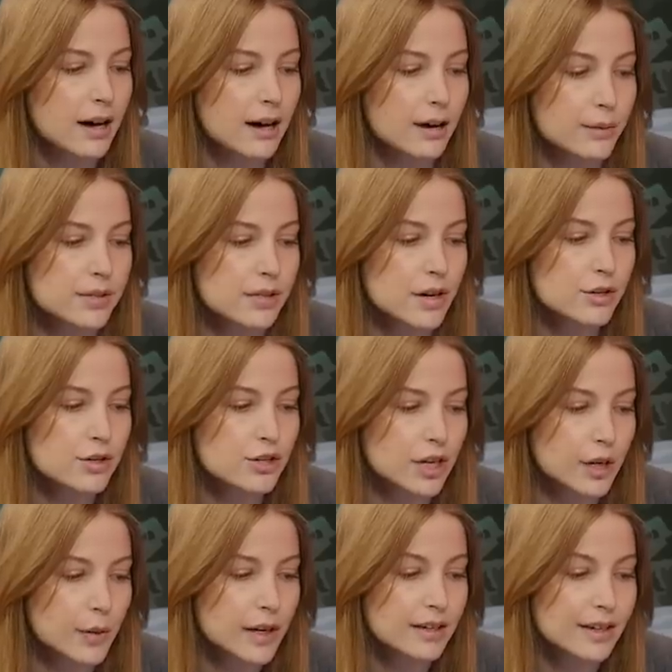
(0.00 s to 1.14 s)
uh, was launched
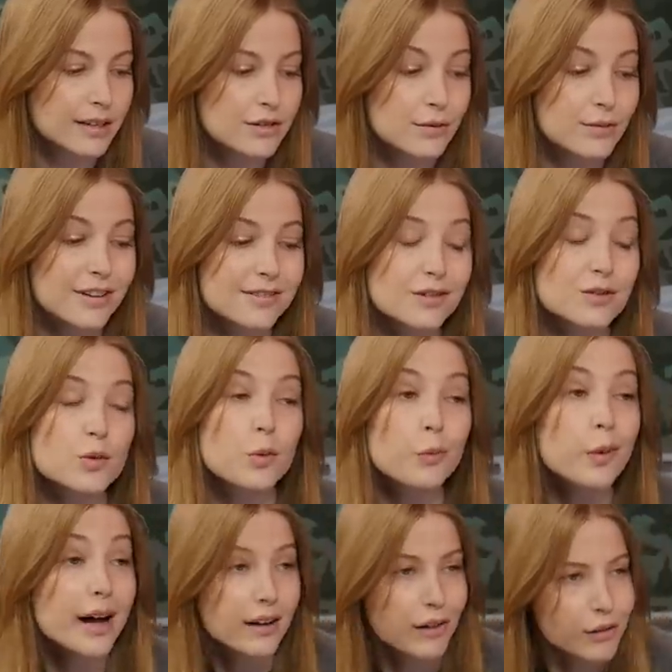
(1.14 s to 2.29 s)
January 9th,
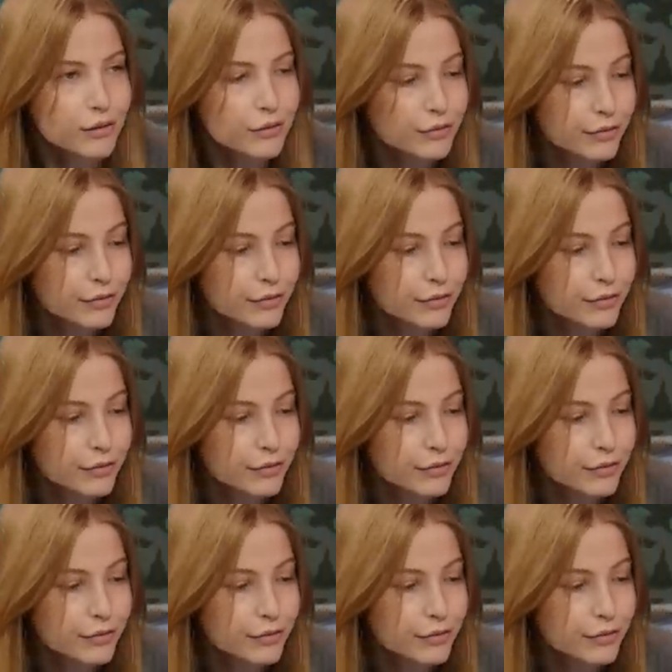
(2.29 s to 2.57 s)
2012.